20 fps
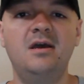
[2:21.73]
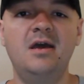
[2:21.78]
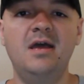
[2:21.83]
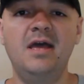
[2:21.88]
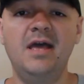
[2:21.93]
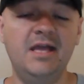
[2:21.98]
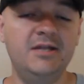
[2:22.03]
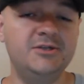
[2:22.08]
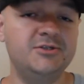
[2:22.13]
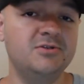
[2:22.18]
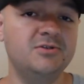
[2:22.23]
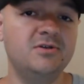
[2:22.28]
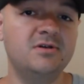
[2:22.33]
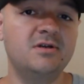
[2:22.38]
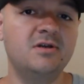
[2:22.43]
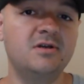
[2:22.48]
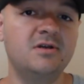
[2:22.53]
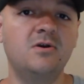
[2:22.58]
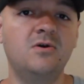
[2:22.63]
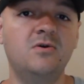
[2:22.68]
Angela
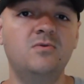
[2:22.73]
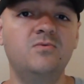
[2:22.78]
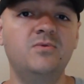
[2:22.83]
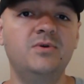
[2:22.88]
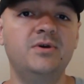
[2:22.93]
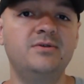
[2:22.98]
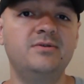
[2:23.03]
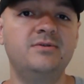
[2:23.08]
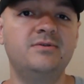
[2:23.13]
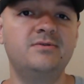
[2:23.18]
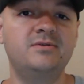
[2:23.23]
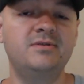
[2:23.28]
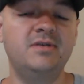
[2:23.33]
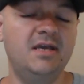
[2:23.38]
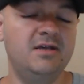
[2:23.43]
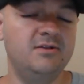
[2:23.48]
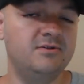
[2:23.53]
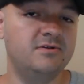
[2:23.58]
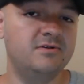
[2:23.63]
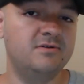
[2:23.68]
can go with
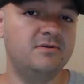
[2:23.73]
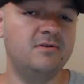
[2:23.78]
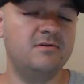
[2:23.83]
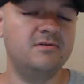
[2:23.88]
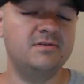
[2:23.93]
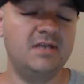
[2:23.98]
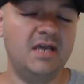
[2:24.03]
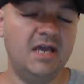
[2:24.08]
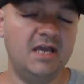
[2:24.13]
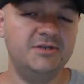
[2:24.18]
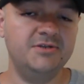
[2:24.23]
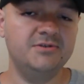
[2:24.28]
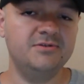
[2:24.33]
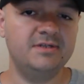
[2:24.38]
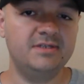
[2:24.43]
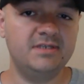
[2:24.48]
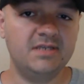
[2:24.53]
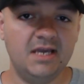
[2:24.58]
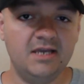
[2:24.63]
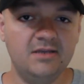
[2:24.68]
Daniel
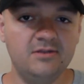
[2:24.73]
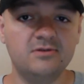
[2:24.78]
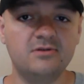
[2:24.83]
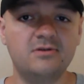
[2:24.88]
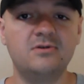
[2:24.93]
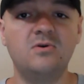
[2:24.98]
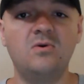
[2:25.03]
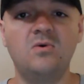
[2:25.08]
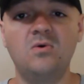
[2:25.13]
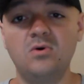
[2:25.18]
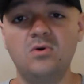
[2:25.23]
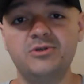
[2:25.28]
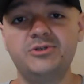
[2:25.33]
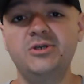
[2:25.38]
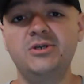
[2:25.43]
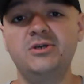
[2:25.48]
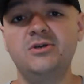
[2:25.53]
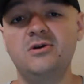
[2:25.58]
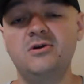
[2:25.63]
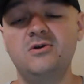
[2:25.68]
and Taylor, or she
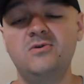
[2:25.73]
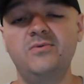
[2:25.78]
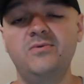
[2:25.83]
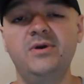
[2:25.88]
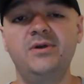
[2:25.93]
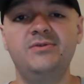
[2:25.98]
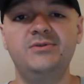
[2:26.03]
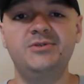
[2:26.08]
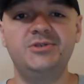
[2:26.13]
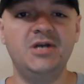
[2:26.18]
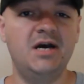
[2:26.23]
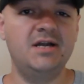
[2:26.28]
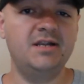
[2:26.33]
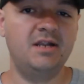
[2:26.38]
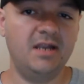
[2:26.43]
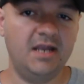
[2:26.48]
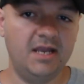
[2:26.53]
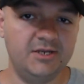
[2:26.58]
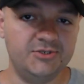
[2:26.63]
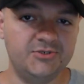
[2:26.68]
can go with John
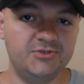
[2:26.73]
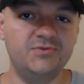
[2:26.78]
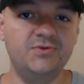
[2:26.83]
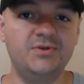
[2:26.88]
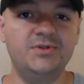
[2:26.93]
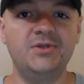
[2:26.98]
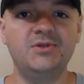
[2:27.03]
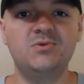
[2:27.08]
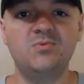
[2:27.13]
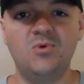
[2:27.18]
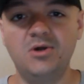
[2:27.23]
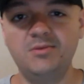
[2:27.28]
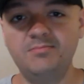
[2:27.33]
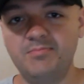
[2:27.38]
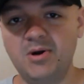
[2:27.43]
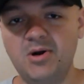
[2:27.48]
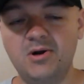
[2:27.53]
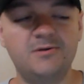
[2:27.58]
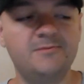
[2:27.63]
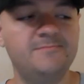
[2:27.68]
and Andrew in this one
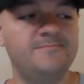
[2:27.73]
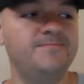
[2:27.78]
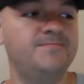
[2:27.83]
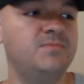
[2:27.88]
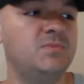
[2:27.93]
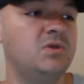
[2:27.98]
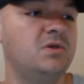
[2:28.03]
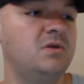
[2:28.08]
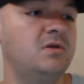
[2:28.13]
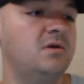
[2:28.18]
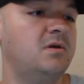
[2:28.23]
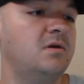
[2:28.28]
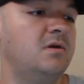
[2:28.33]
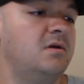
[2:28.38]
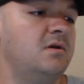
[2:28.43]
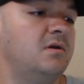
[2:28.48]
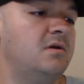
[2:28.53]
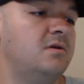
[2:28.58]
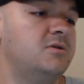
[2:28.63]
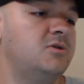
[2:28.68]
part.
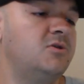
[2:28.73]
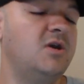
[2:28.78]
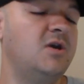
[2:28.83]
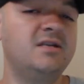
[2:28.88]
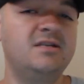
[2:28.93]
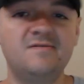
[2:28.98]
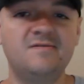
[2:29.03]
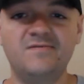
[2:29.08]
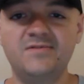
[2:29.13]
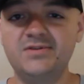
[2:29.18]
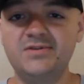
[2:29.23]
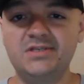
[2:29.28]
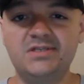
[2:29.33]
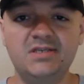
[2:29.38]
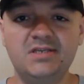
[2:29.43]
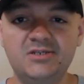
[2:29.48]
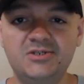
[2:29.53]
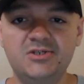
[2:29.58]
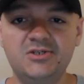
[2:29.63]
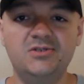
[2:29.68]
So you got different
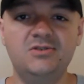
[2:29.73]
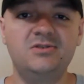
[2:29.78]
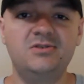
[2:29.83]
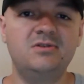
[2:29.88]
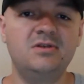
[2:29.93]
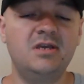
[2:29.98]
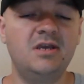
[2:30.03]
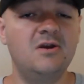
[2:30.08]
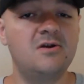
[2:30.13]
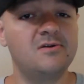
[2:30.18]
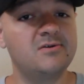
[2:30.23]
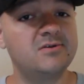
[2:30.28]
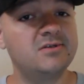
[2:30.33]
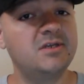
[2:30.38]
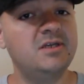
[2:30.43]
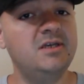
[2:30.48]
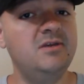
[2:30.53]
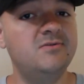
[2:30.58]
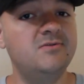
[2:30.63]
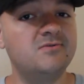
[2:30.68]
decisions. The characters
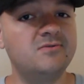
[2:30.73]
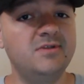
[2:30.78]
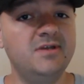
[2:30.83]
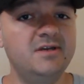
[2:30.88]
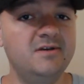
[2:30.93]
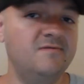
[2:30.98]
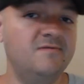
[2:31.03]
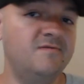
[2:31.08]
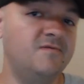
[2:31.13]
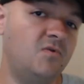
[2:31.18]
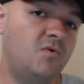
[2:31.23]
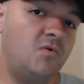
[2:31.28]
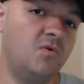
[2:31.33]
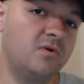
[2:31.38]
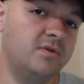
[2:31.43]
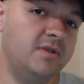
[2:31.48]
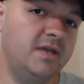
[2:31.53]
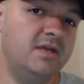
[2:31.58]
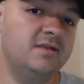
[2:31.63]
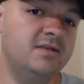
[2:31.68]
can either live or
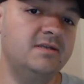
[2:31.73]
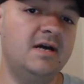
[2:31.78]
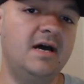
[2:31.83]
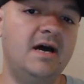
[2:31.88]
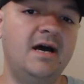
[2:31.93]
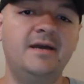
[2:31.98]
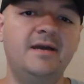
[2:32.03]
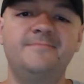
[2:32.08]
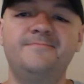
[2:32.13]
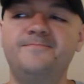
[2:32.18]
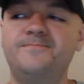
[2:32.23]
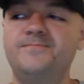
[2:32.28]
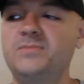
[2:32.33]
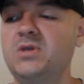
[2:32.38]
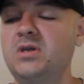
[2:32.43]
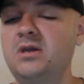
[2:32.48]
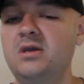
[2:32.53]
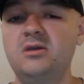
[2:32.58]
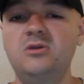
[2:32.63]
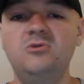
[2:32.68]
they can die.
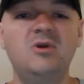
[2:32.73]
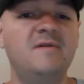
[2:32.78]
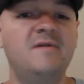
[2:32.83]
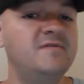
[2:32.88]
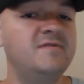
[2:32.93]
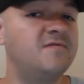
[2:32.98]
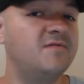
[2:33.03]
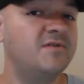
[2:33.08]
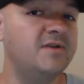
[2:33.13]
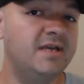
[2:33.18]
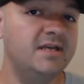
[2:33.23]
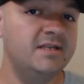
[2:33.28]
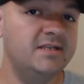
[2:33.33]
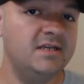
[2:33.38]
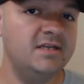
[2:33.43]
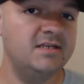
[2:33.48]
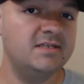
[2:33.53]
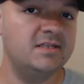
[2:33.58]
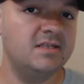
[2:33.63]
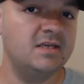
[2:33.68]
You have different
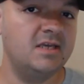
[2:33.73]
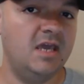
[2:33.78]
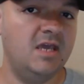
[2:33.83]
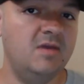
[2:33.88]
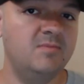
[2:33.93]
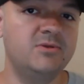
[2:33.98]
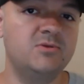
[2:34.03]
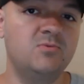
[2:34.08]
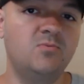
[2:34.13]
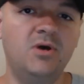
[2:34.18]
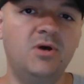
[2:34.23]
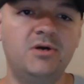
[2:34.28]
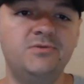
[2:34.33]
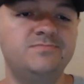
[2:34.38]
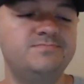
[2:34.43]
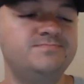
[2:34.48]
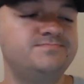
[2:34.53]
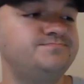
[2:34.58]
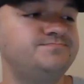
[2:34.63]
endings in the game as well.